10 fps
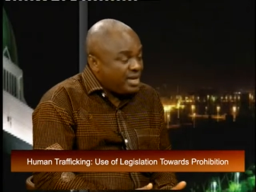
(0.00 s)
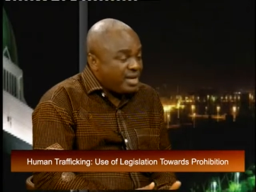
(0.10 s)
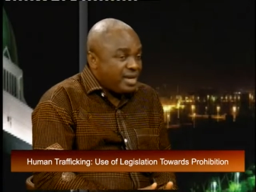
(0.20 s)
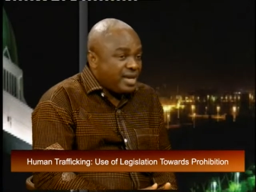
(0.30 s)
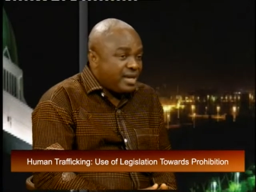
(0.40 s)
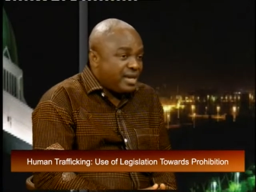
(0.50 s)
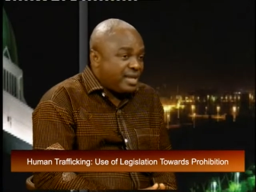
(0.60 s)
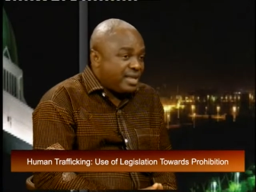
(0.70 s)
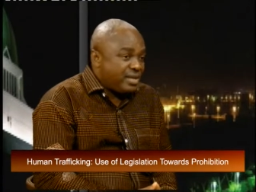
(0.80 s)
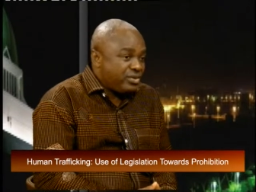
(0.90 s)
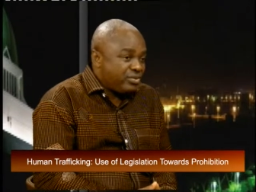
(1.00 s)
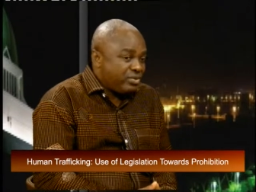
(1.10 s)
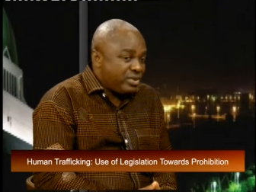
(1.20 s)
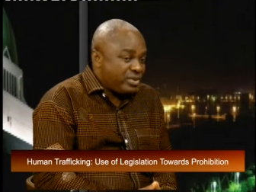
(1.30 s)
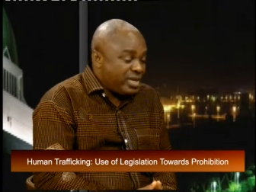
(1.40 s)
and uh, that's
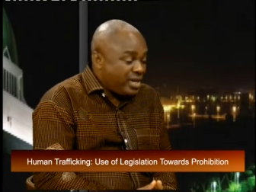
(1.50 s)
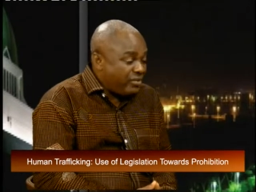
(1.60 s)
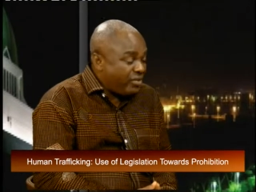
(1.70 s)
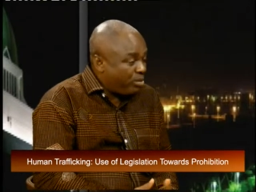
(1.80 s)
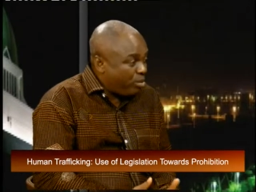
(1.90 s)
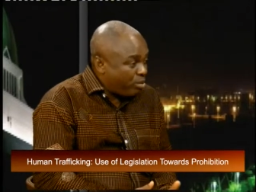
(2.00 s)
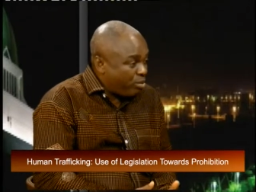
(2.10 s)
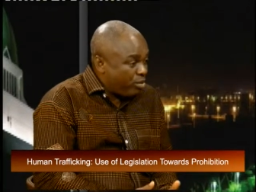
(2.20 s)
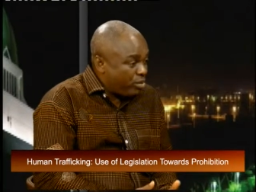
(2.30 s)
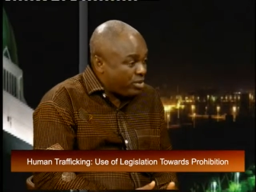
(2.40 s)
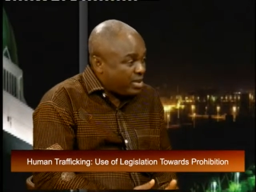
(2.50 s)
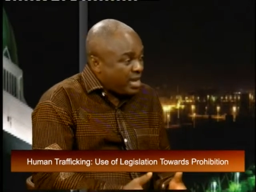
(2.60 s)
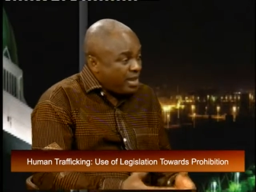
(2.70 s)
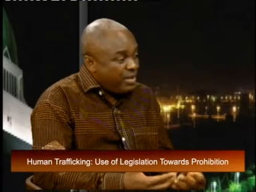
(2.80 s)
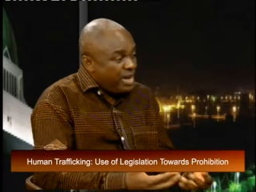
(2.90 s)
the need for the proposed
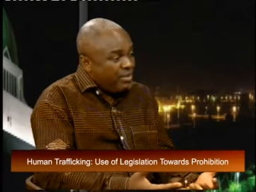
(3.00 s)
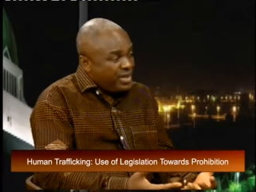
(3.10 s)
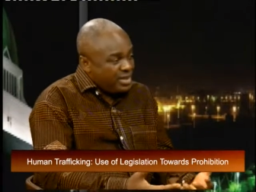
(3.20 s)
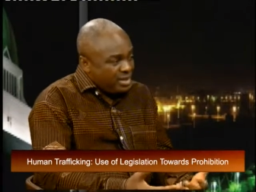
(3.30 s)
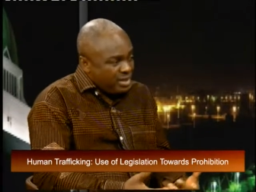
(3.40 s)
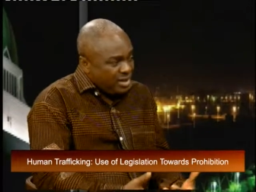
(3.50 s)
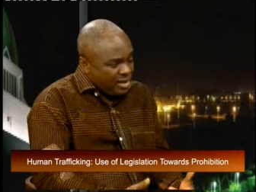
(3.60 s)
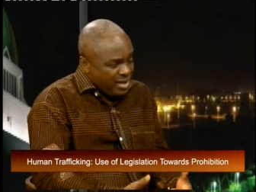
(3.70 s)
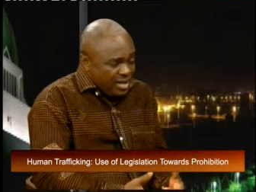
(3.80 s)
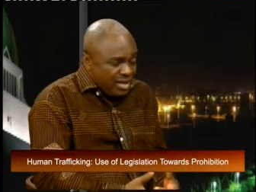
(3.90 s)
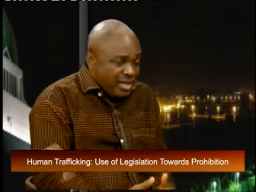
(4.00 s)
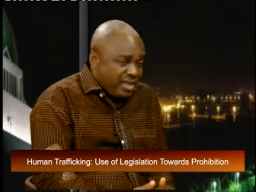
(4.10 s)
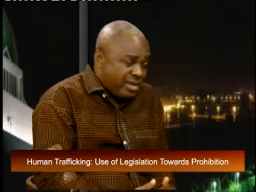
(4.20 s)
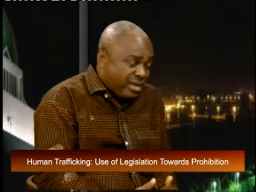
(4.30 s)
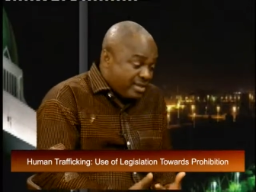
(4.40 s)
amendment in the in, in
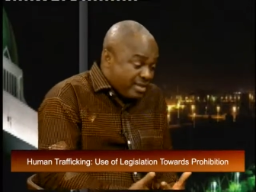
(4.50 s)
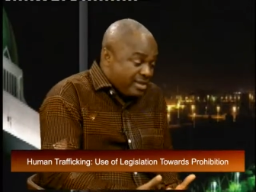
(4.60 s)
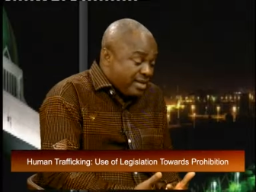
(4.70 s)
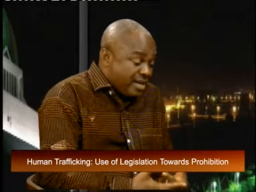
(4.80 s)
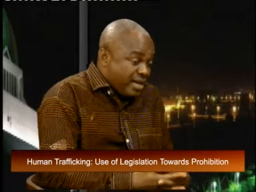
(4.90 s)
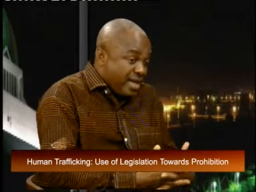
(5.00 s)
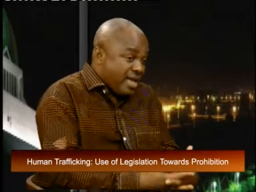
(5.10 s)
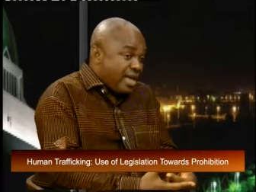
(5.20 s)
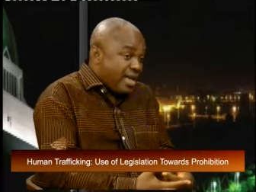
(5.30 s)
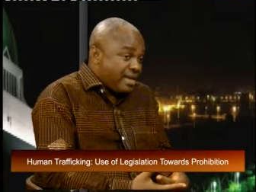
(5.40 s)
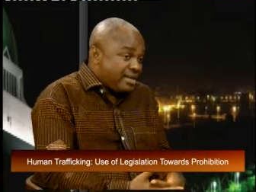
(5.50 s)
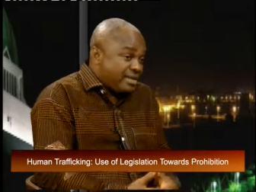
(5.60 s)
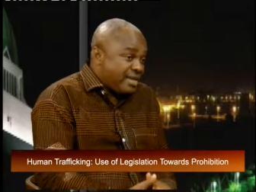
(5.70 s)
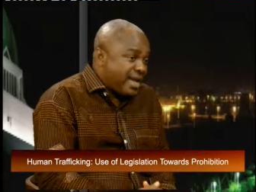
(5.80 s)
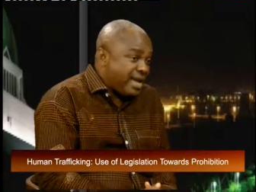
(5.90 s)
the existing
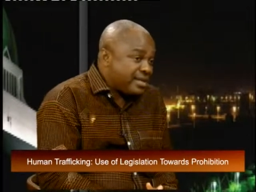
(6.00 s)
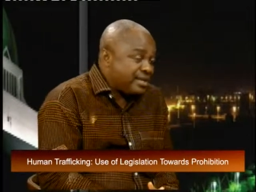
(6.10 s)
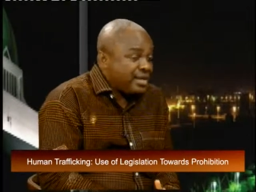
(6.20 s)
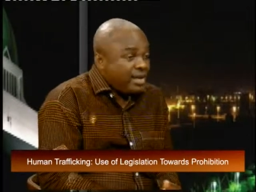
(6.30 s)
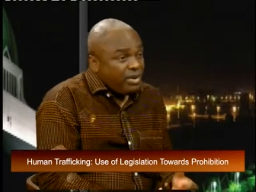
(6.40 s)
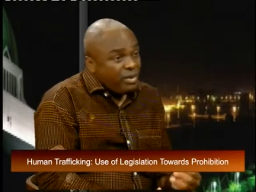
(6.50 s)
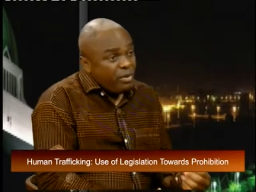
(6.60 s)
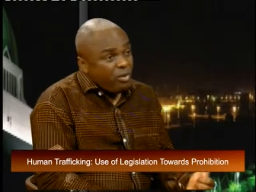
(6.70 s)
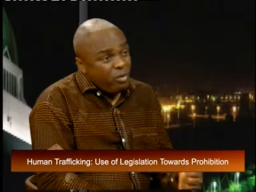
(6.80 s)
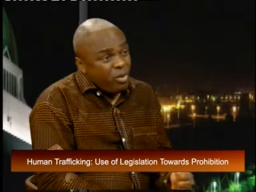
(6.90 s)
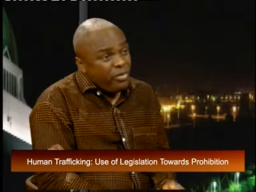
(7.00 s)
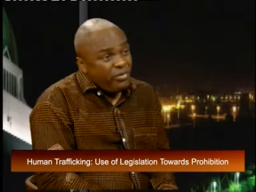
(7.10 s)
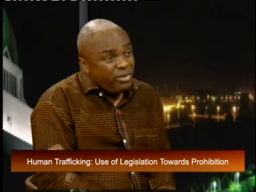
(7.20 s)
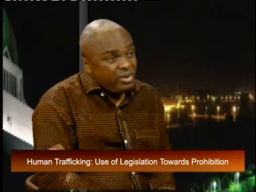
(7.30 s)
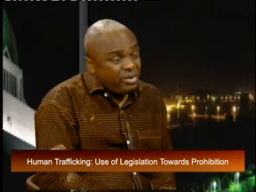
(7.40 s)
existing act. One
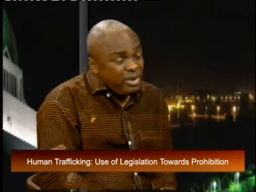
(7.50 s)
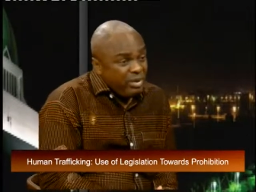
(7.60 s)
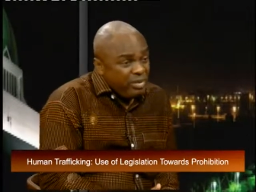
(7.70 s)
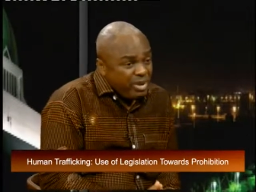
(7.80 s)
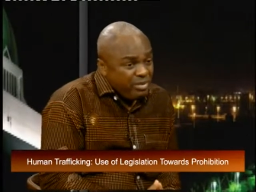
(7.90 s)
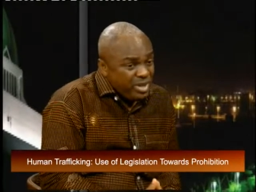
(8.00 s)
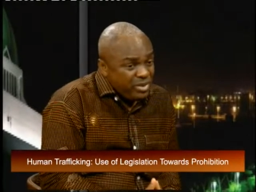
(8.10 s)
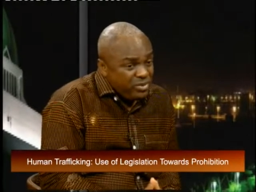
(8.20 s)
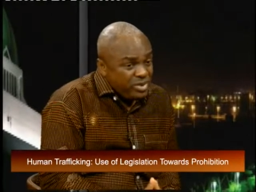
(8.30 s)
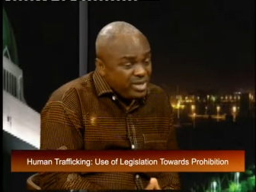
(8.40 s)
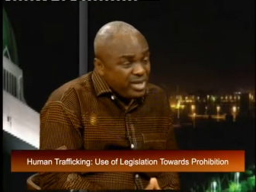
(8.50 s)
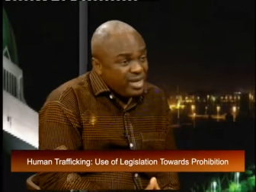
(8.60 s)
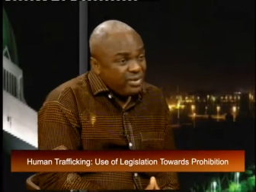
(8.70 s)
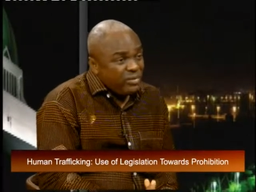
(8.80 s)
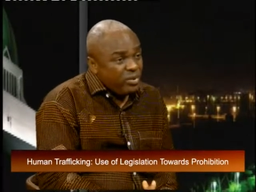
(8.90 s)
of the amendments we're
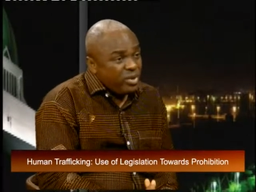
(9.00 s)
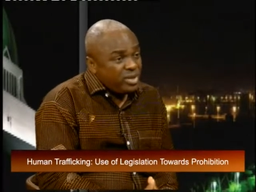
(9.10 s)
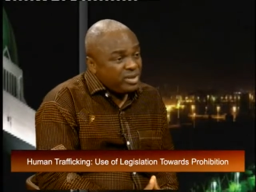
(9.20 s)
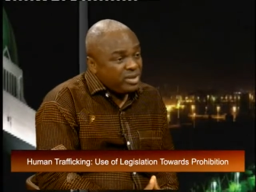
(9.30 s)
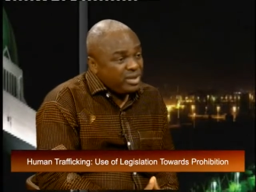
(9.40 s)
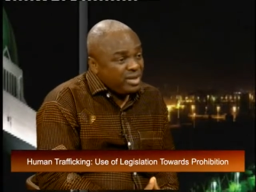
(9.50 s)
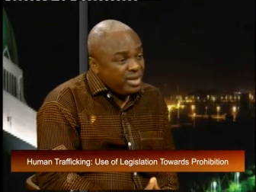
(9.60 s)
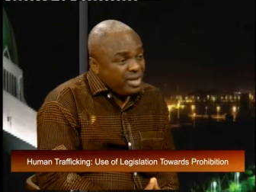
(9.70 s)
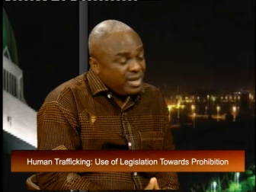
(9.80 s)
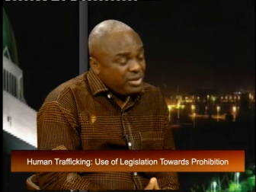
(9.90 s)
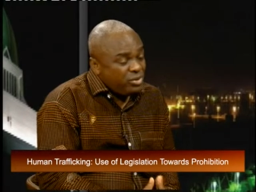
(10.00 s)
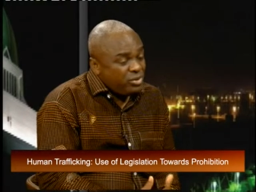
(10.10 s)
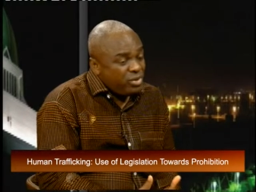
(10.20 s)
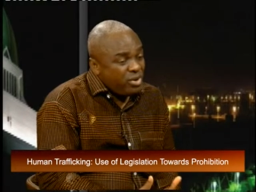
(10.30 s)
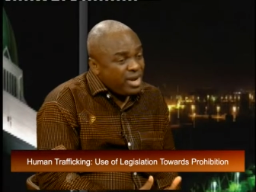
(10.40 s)
seeking for is a
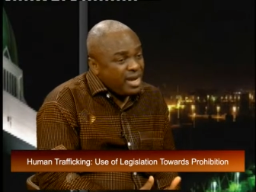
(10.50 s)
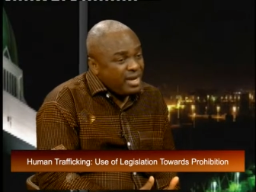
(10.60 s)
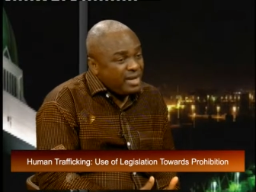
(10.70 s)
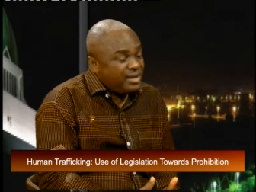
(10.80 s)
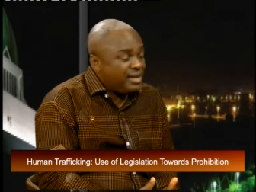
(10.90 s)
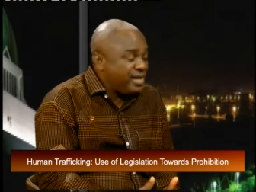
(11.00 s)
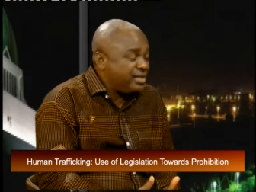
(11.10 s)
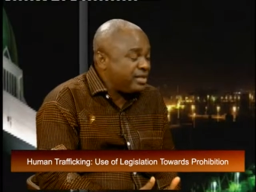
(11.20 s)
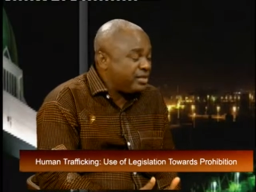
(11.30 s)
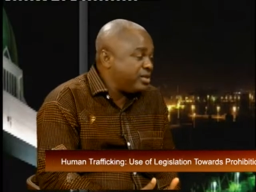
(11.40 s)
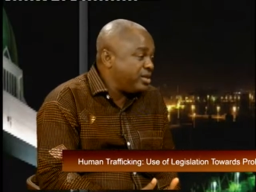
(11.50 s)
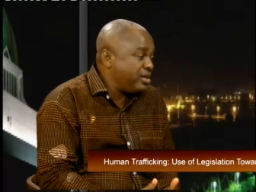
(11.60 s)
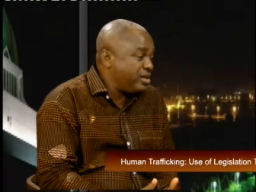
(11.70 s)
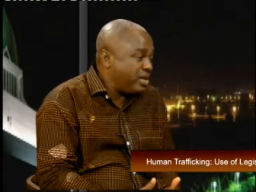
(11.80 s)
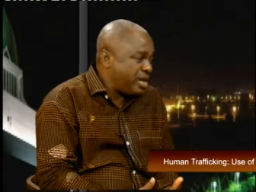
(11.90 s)
stronger interagency
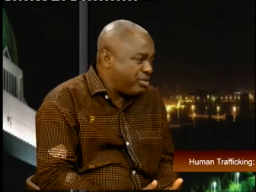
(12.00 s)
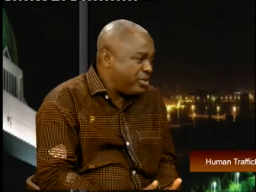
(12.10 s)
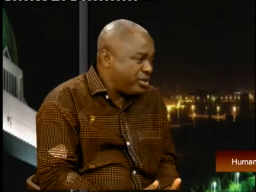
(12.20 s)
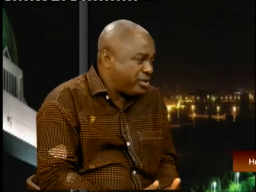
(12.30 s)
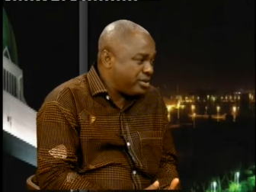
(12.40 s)
collaboration.